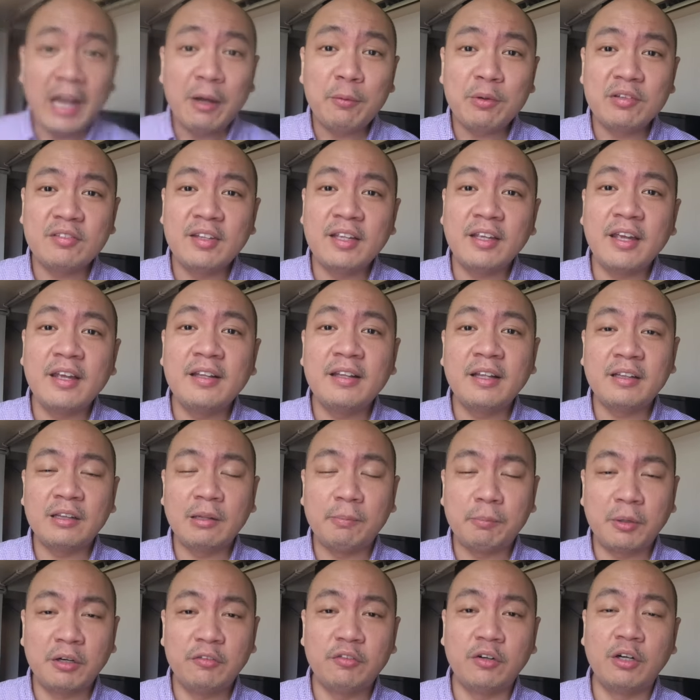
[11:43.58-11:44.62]
I was thinking
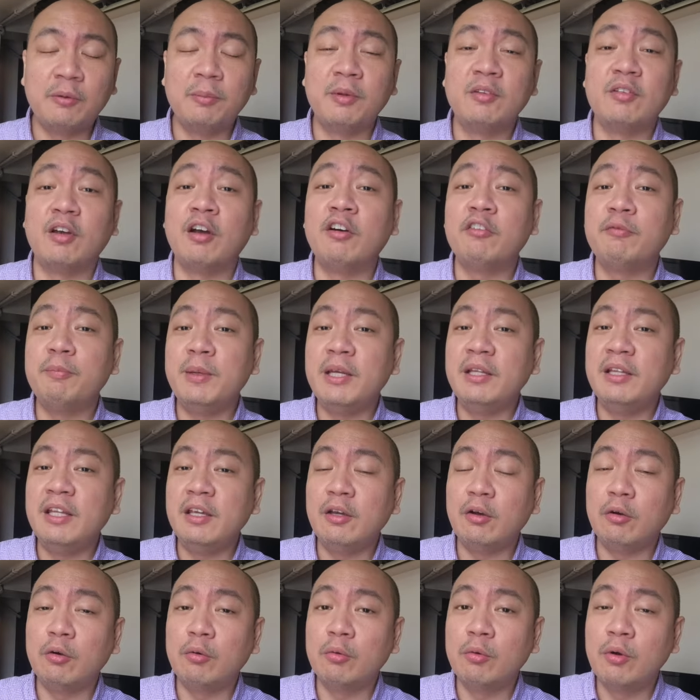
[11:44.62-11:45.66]
that the performance of
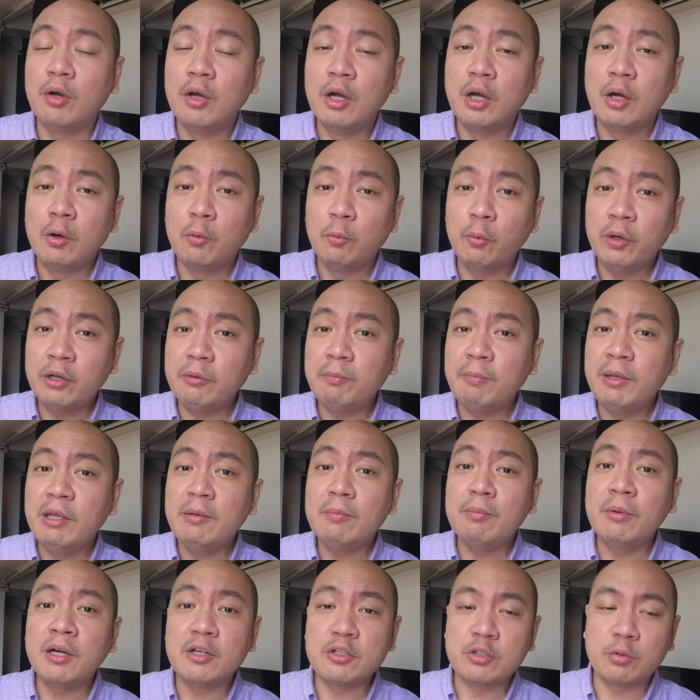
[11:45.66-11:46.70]
BDO would
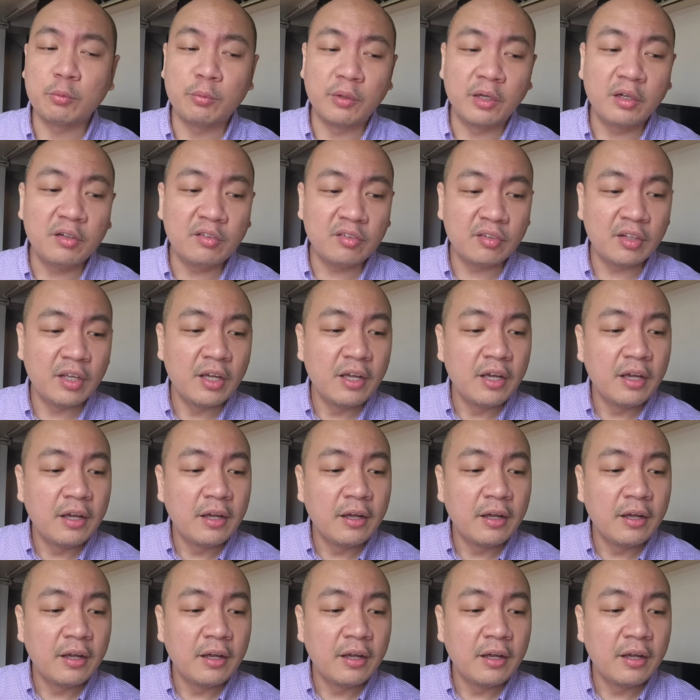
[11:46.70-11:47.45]
be much worse